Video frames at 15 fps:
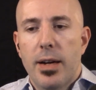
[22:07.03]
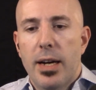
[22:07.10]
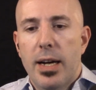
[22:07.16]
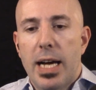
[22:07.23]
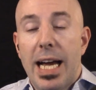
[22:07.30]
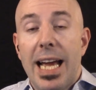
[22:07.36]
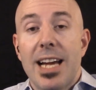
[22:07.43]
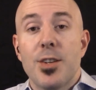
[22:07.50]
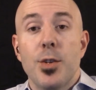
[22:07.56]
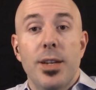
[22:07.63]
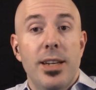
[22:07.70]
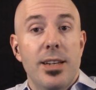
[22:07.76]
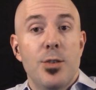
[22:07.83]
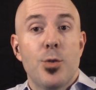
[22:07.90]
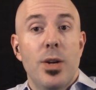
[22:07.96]
I actually
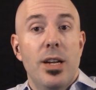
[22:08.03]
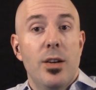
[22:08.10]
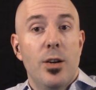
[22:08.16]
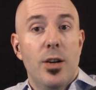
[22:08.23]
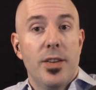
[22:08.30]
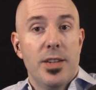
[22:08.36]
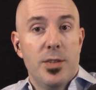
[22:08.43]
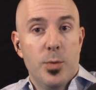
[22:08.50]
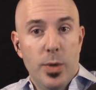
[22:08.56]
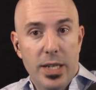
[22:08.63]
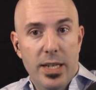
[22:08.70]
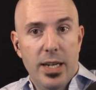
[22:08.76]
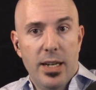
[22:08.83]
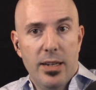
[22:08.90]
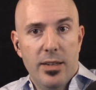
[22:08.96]
didn't drink at all this
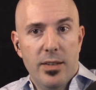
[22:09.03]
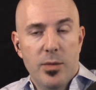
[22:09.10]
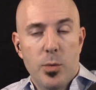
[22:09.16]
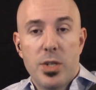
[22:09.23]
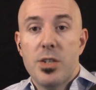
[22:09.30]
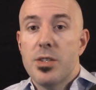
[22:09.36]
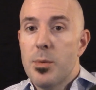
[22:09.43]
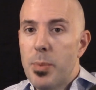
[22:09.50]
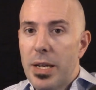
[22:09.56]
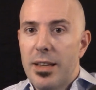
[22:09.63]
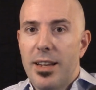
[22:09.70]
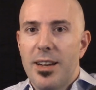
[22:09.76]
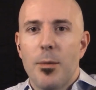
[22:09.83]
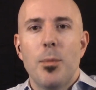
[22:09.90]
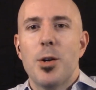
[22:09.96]
weekend, which is a big deal.